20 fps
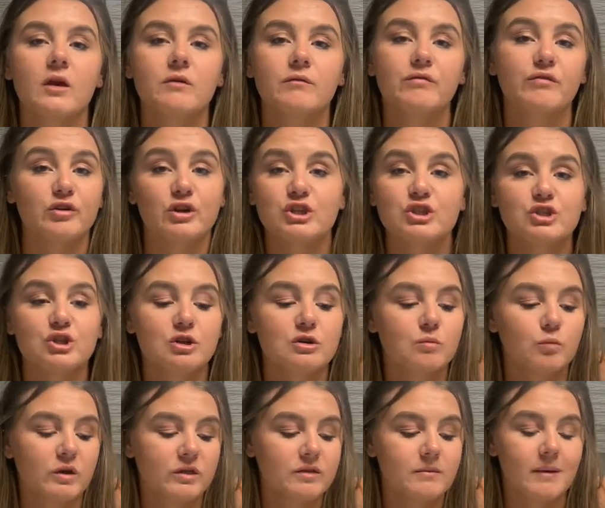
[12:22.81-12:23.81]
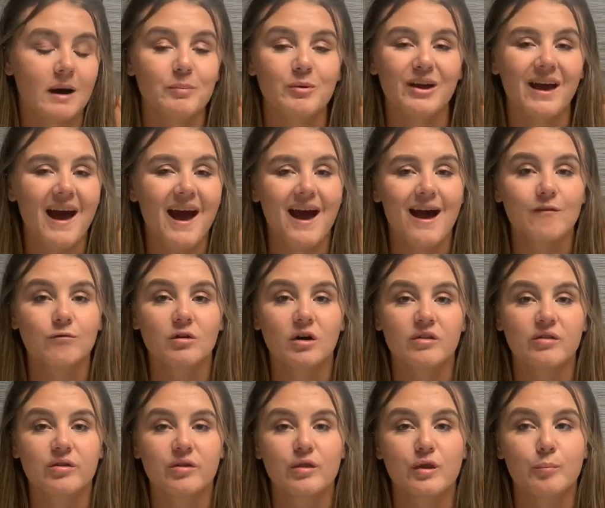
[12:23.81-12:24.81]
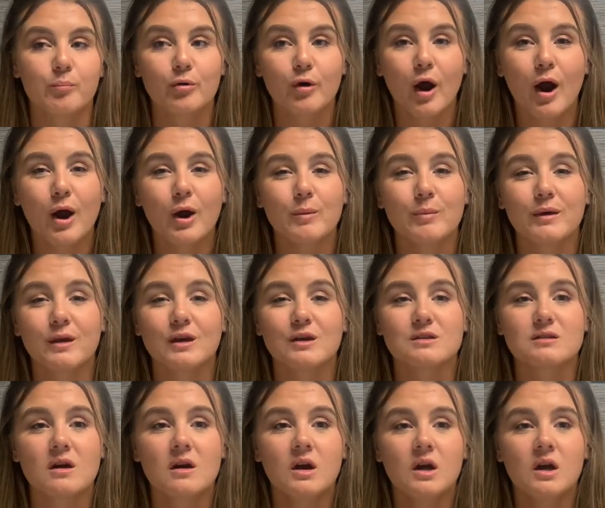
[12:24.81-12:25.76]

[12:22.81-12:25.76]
for a student with the MacBook Air rather than the Pro, because